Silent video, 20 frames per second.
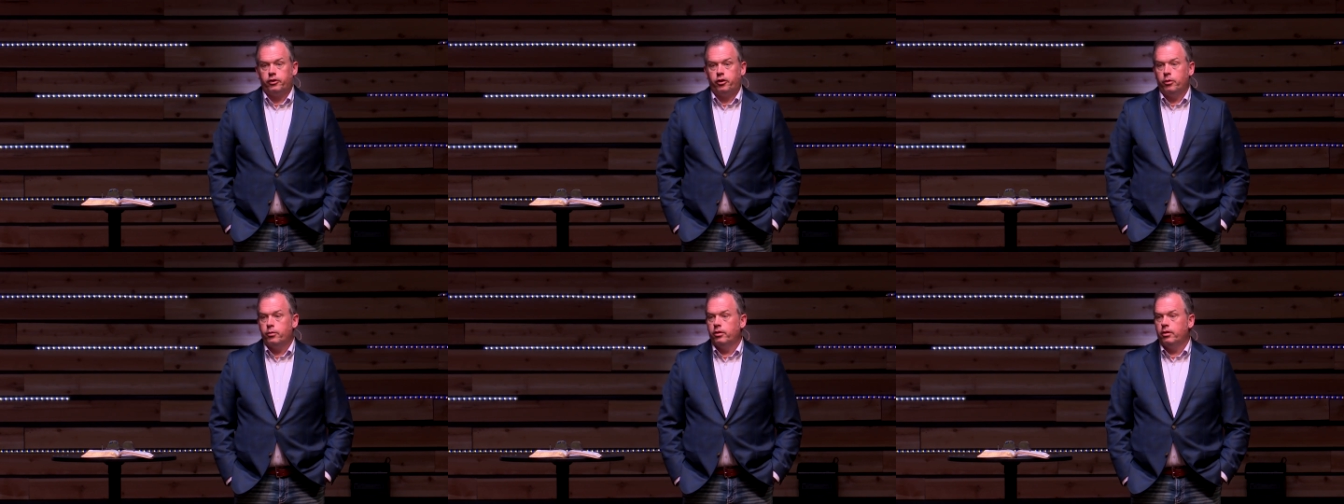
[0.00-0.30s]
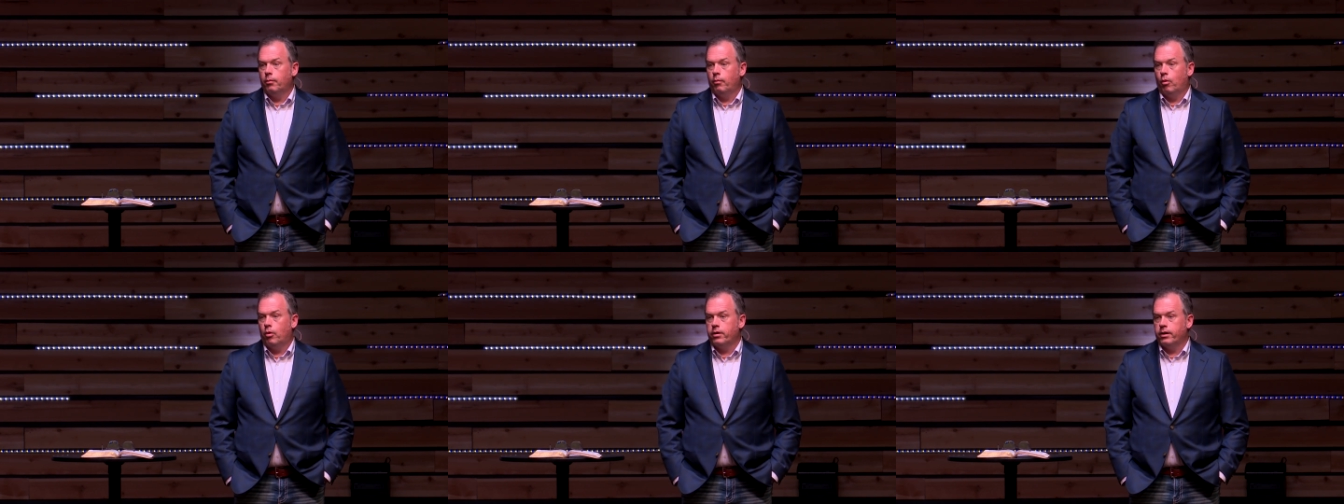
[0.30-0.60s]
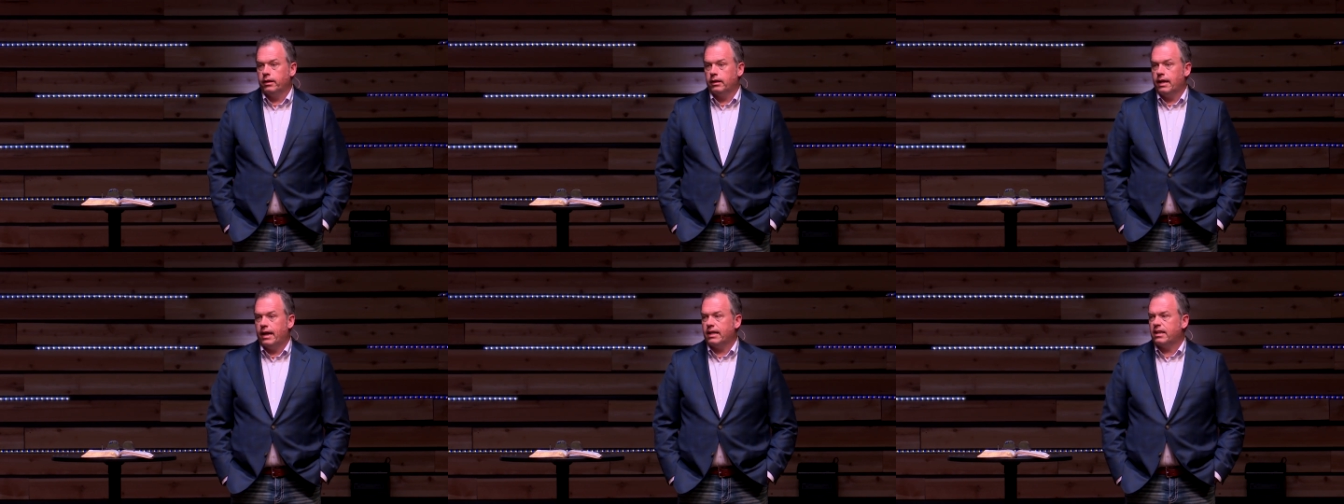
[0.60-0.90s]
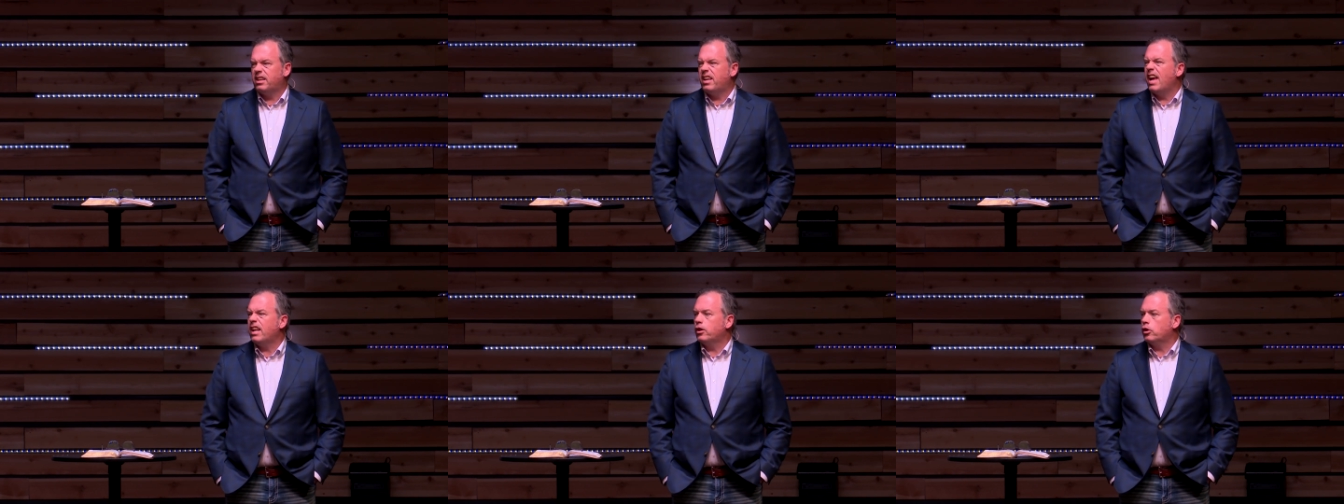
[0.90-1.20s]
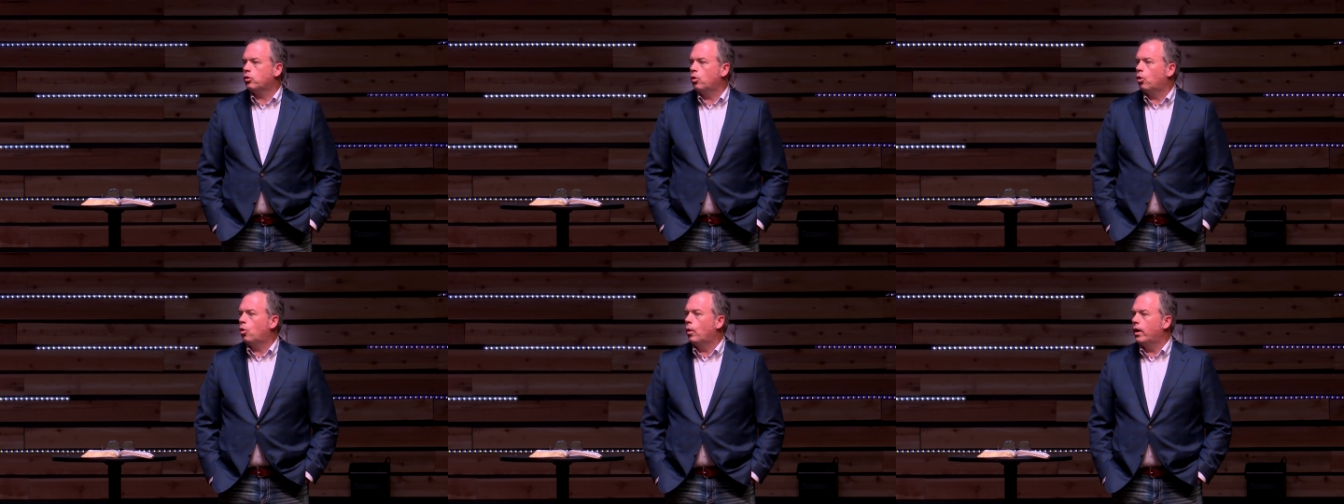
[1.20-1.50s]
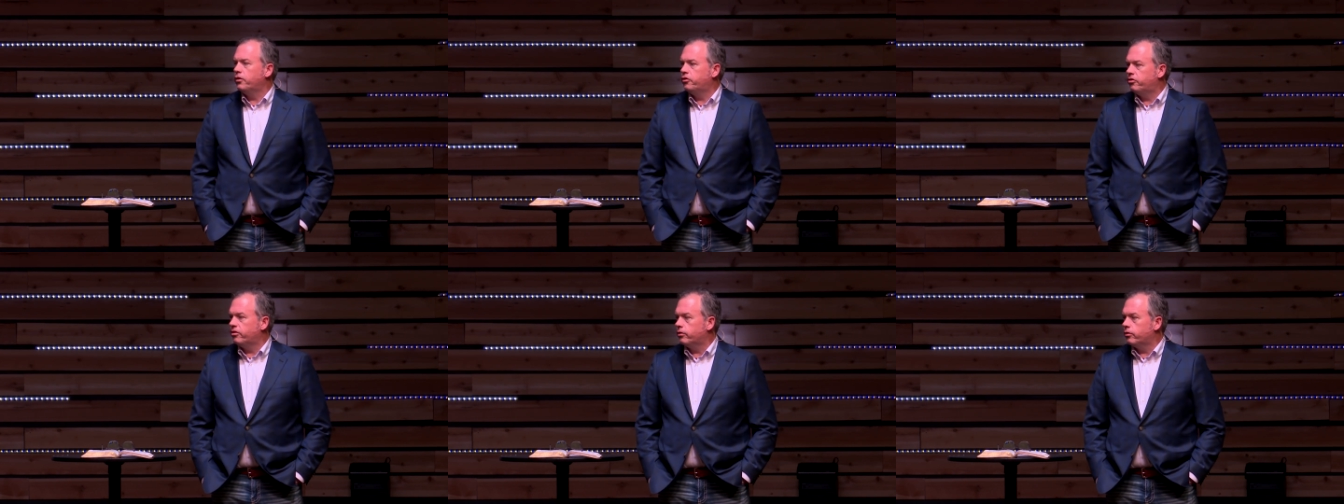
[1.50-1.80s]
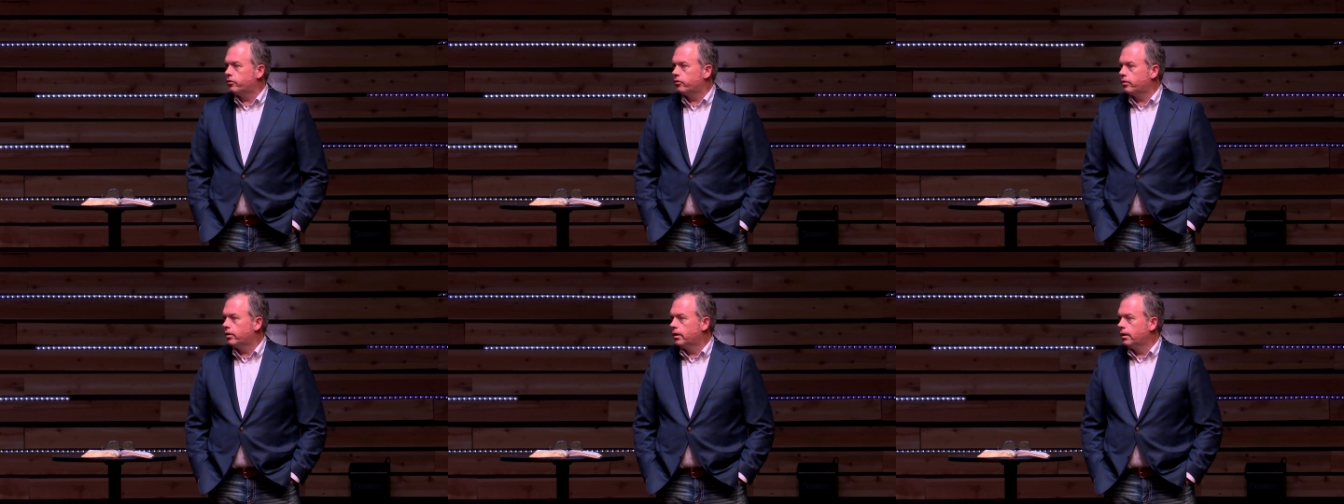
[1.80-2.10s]
two in the morning, like technical
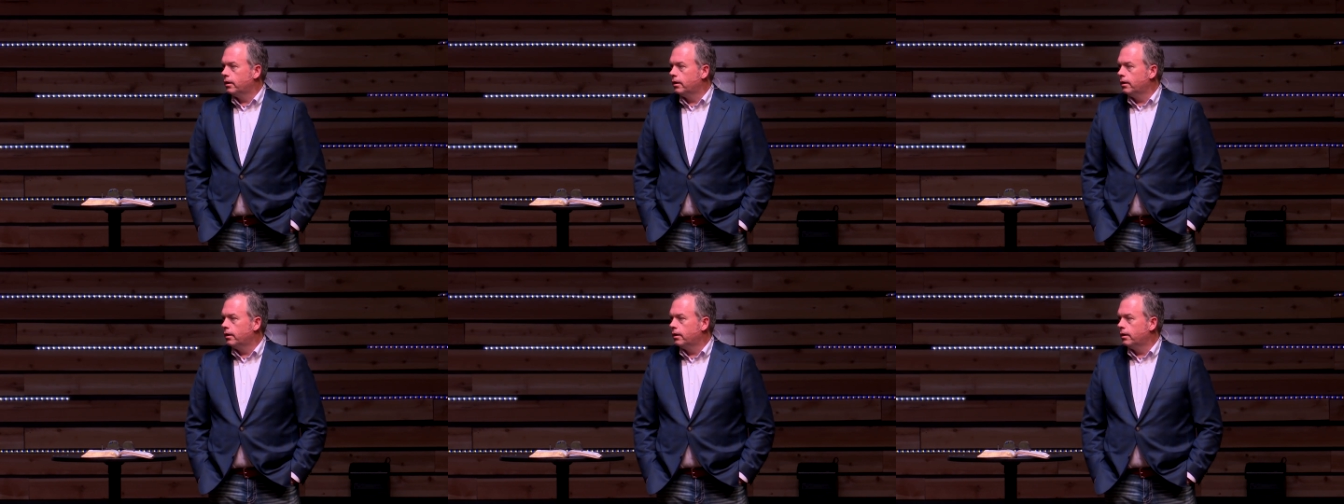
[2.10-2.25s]
questions.